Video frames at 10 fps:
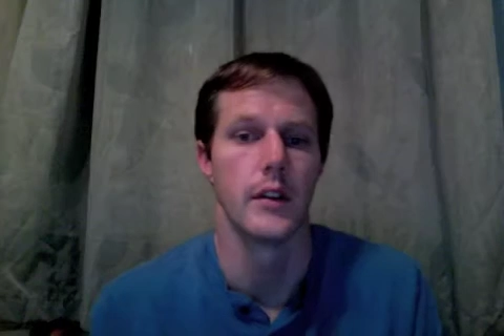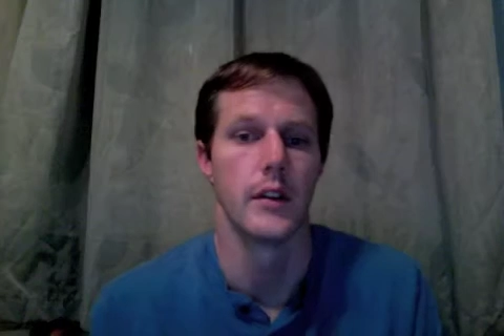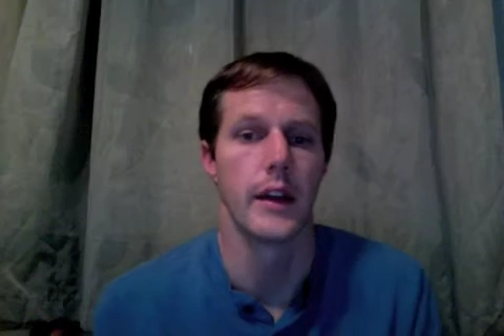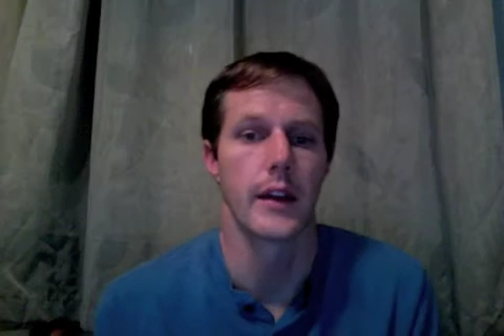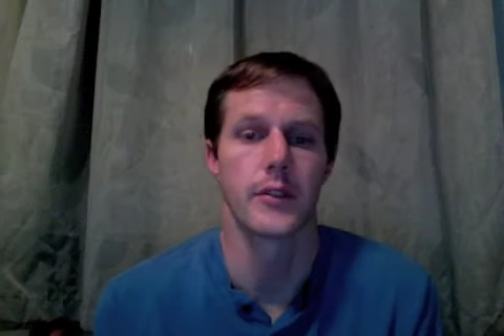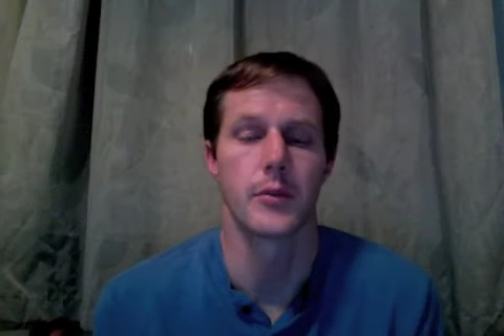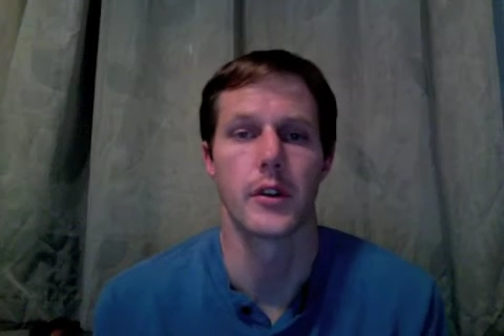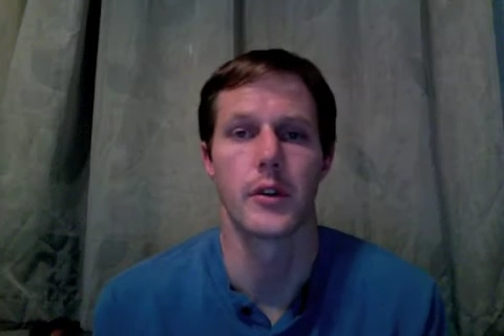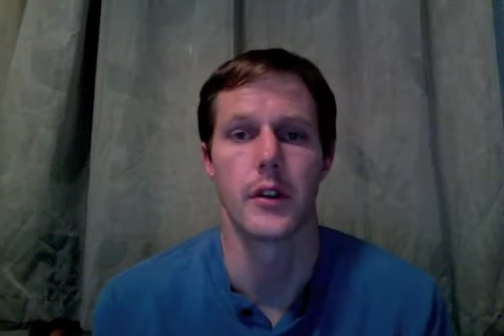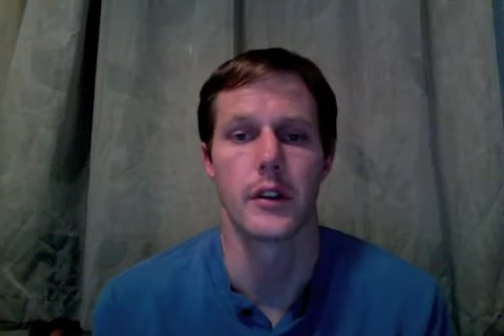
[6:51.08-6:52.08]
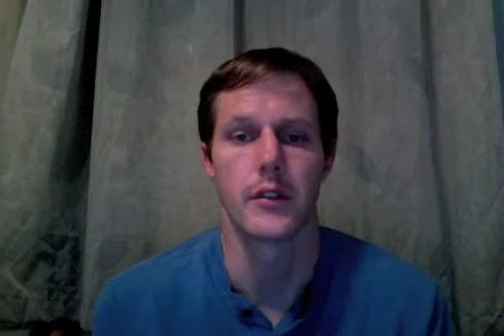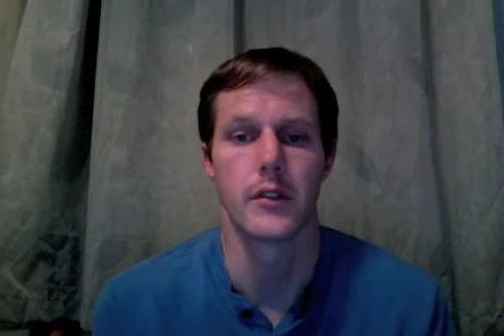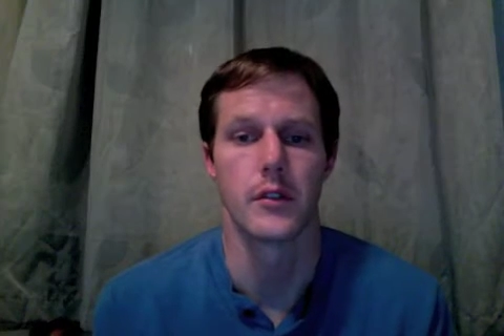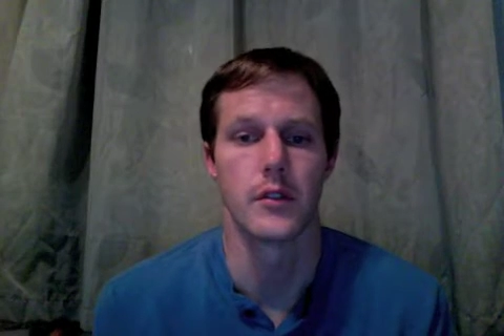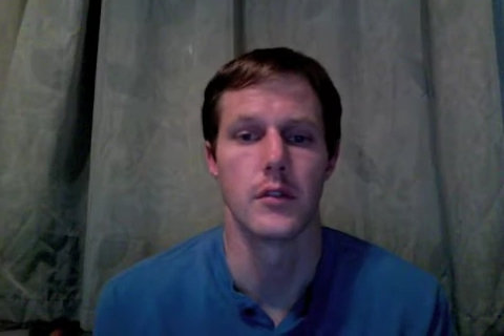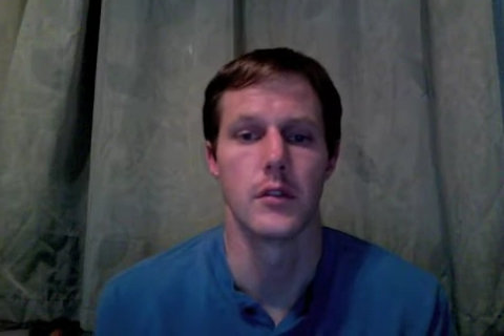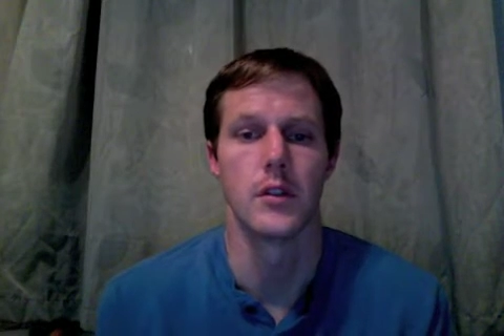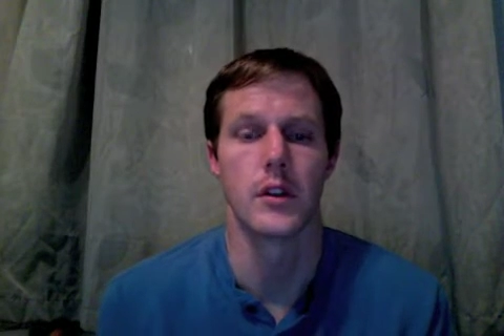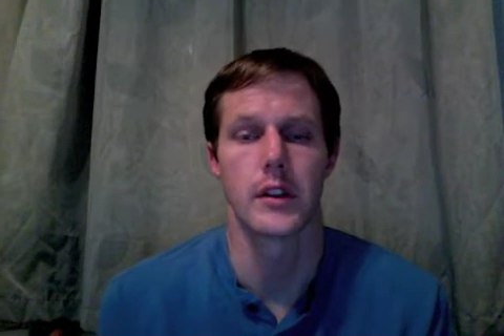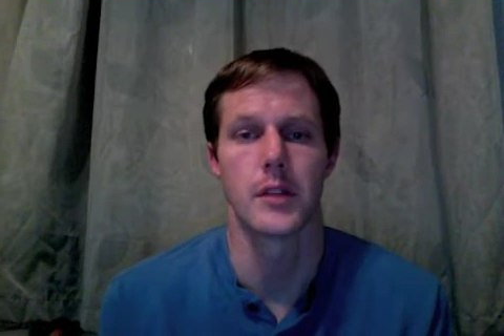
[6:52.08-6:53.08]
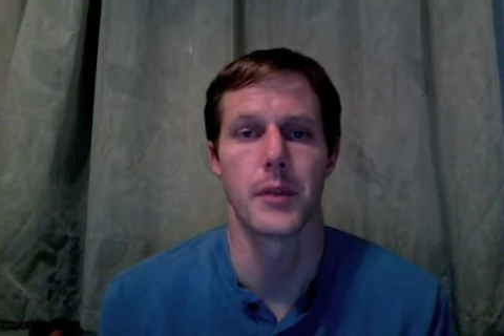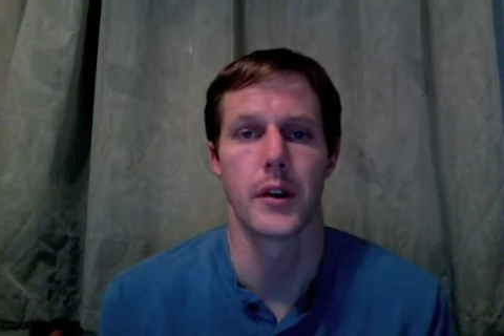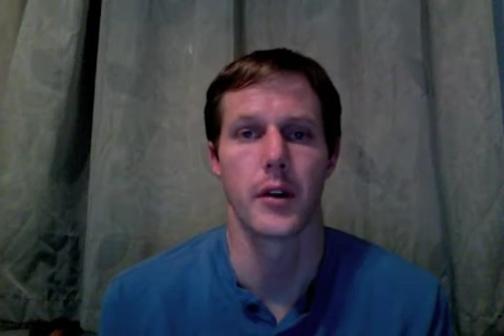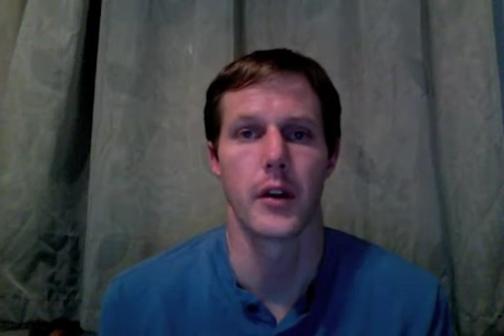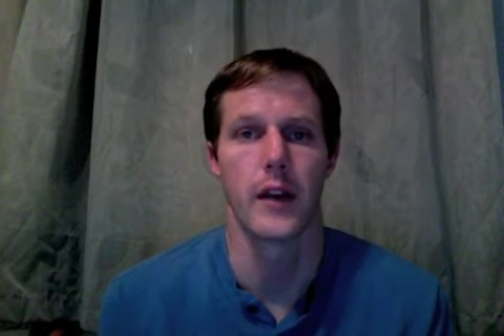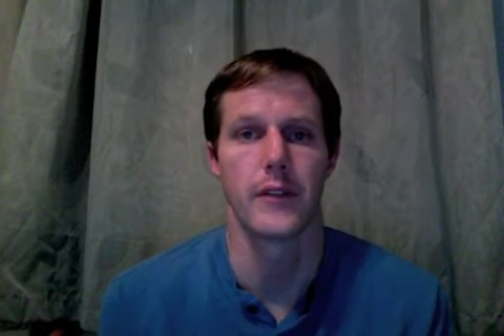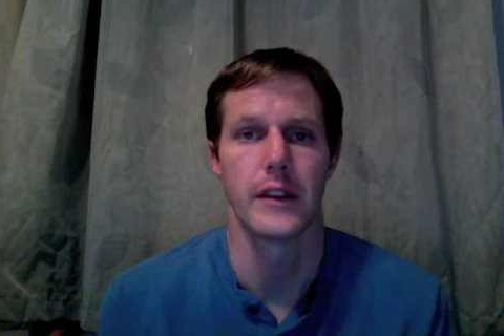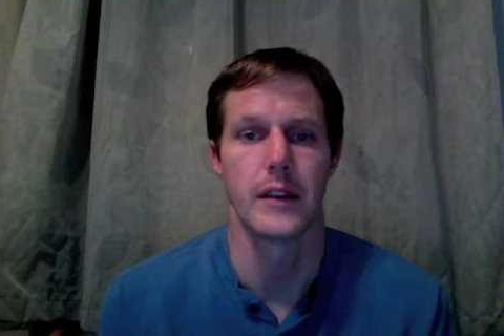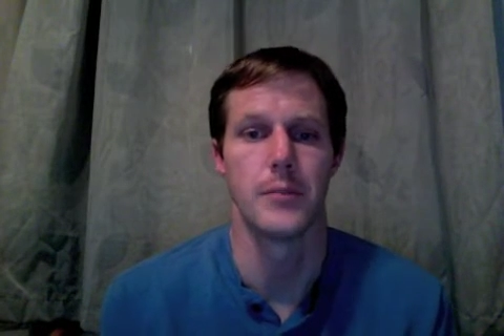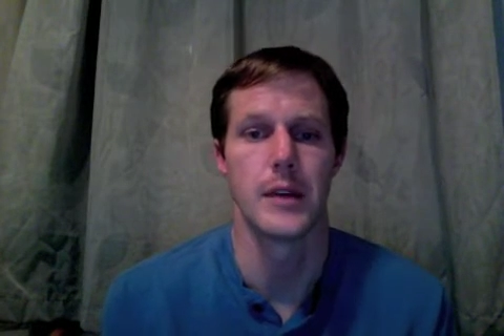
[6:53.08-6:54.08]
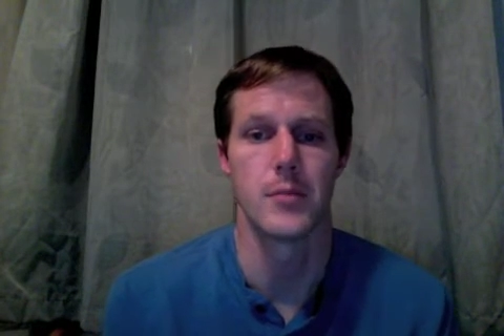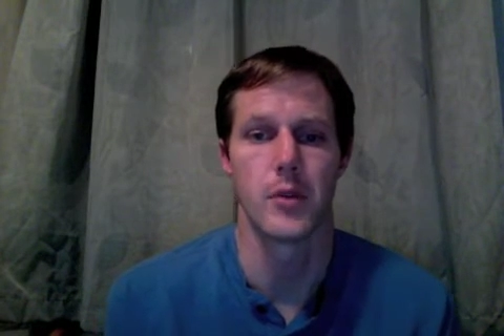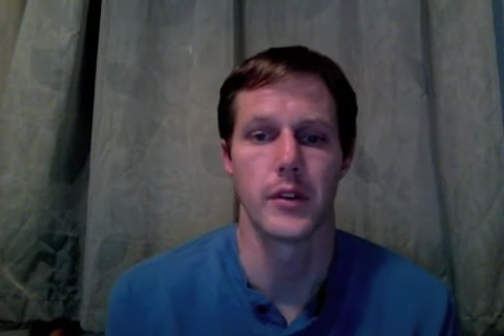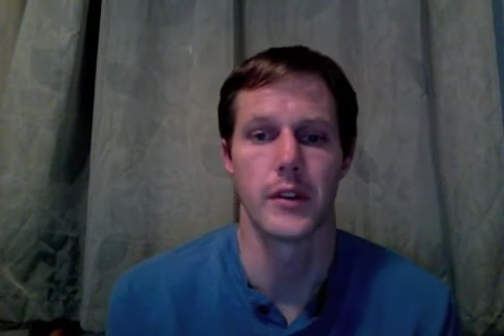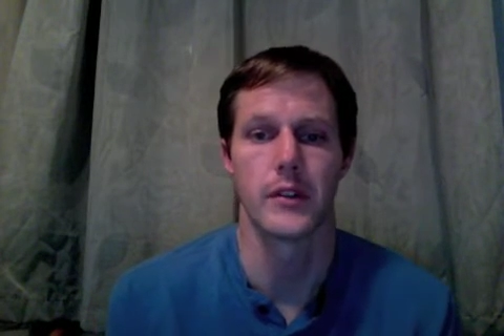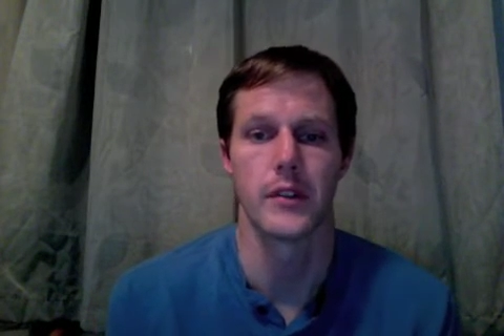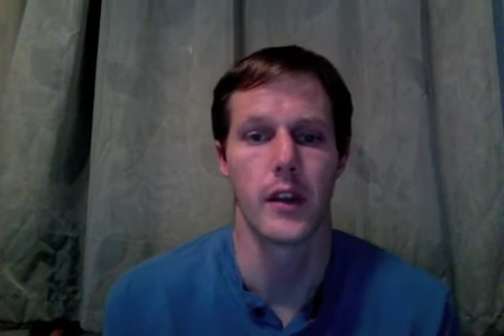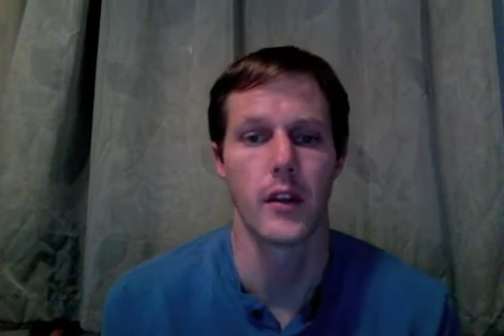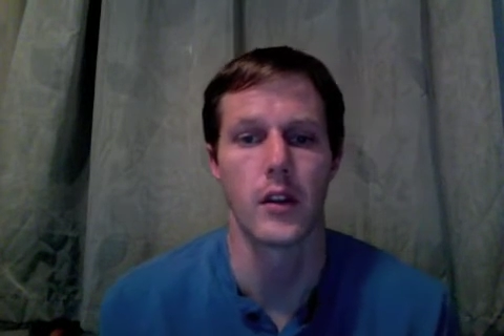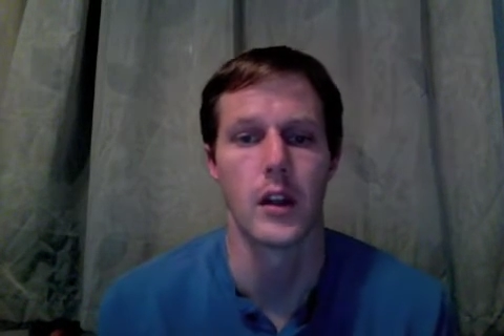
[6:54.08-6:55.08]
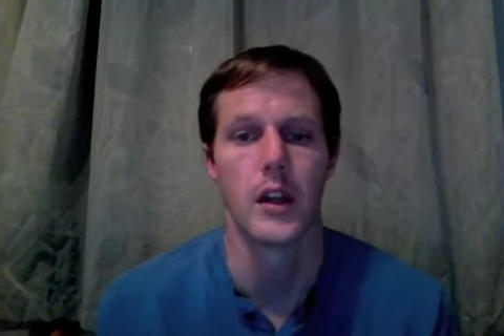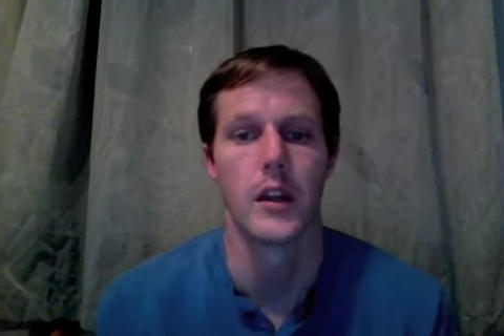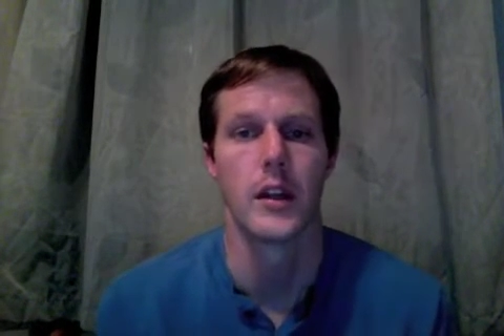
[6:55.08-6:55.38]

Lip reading: Next, we're going to look at the paragraph in a bit more detail,